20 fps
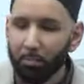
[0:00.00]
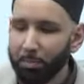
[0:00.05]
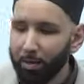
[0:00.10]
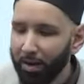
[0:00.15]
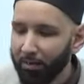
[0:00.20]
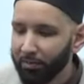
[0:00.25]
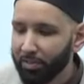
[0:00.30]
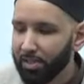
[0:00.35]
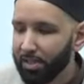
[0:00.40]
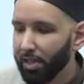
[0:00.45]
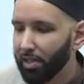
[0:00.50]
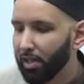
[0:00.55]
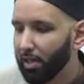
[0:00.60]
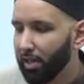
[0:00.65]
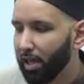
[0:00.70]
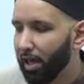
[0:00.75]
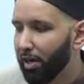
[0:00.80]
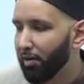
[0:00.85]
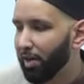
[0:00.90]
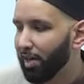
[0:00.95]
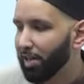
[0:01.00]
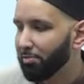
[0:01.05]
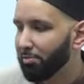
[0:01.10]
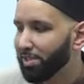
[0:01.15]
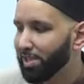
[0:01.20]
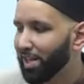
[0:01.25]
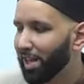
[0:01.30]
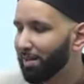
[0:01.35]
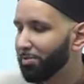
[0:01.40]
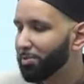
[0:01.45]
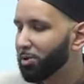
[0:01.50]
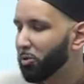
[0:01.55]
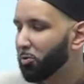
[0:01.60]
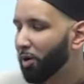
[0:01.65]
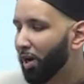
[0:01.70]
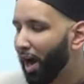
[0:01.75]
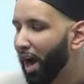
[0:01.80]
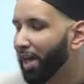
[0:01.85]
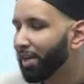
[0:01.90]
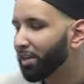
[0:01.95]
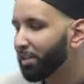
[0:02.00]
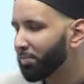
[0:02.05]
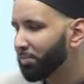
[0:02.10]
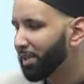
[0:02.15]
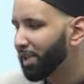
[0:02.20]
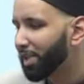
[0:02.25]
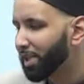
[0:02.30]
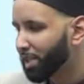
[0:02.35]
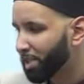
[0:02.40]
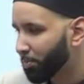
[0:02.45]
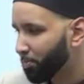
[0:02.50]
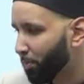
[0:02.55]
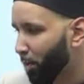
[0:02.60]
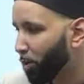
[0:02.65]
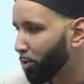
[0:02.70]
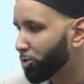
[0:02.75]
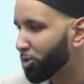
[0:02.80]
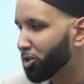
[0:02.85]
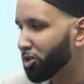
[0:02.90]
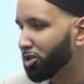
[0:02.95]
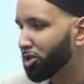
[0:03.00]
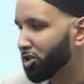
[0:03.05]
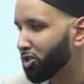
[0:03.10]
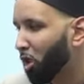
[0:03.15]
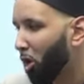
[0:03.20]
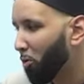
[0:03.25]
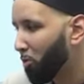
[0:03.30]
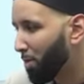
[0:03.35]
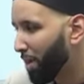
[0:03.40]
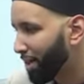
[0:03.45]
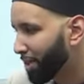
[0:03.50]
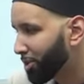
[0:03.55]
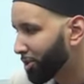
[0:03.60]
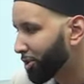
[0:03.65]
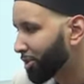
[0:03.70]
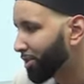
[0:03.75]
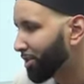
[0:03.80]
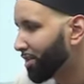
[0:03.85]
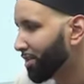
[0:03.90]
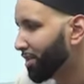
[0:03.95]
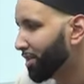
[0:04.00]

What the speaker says: like the Prophet sallallahu alaihi wasallam to where I could be exposed to so much